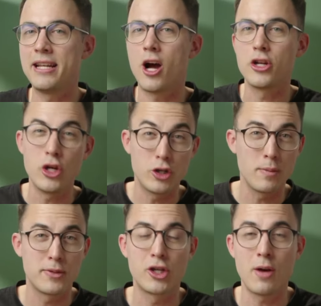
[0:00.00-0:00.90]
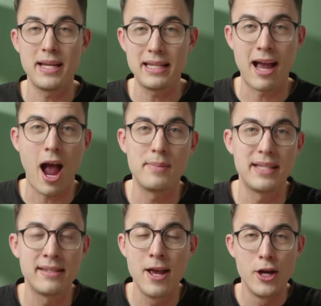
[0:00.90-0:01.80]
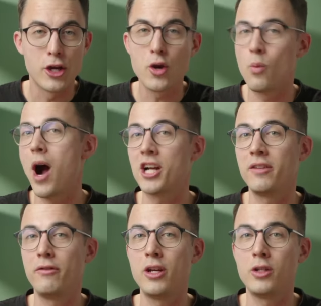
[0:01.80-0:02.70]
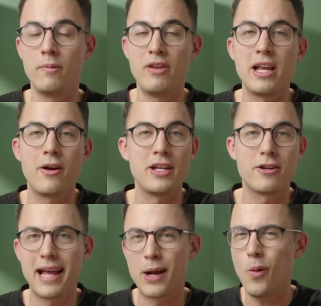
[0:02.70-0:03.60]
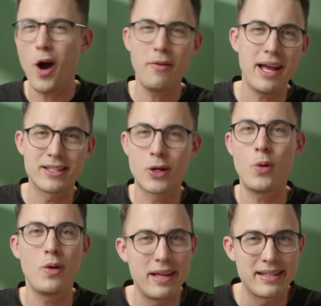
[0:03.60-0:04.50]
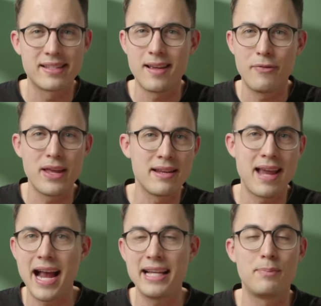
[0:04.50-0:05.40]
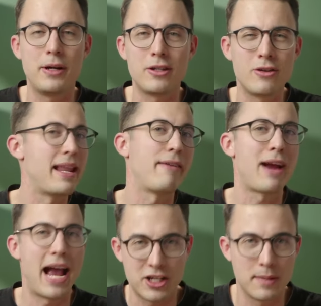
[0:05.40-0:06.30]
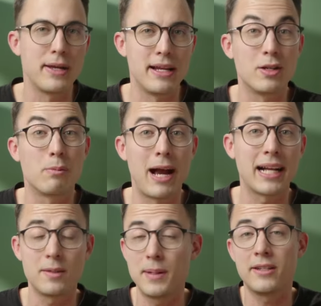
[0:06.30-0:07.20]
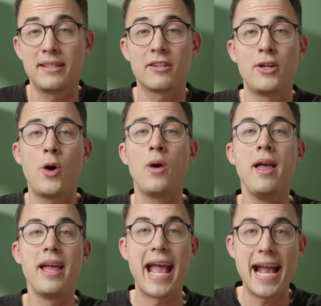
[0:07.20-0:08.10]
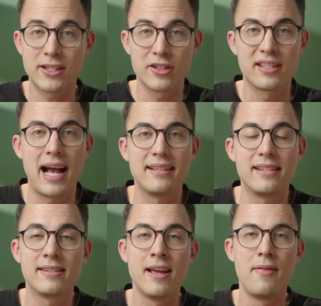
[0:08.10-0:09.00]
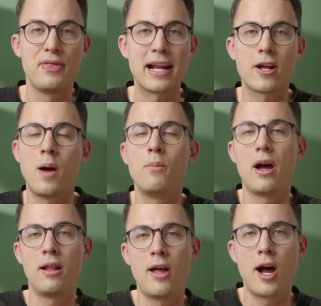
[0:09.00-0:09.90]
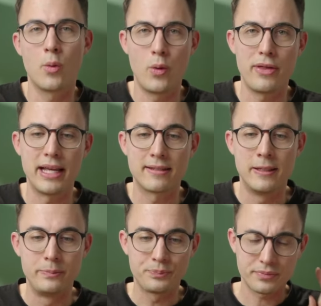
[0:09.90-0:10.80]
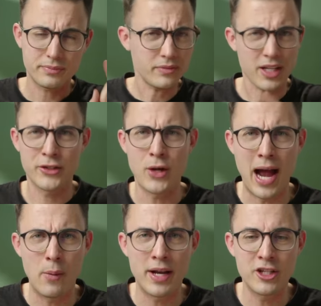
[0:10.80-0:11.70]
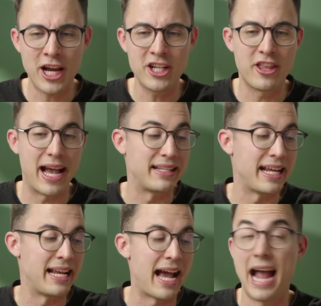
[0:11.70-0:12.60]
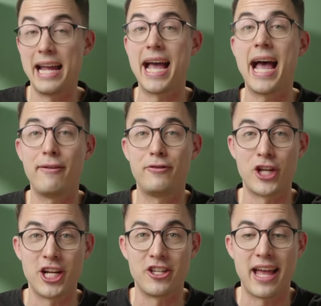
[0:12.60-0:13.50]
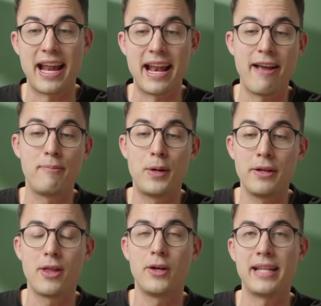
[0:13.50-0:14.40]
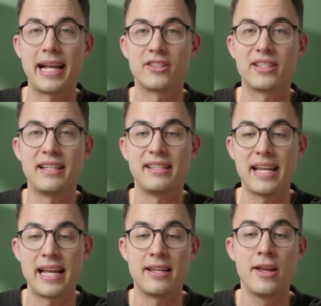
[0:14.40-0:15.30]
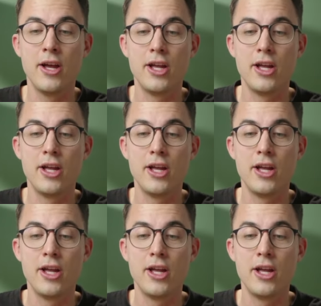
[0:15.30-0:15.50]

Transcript: seen on YouTube so many times is you watch a YouTube video and you're like, whoa, that's cool, that's something nice, but you never actually put it into practice because there are no exercises that come along with it. So I want to change that and I have changed that and I've put those exercises in.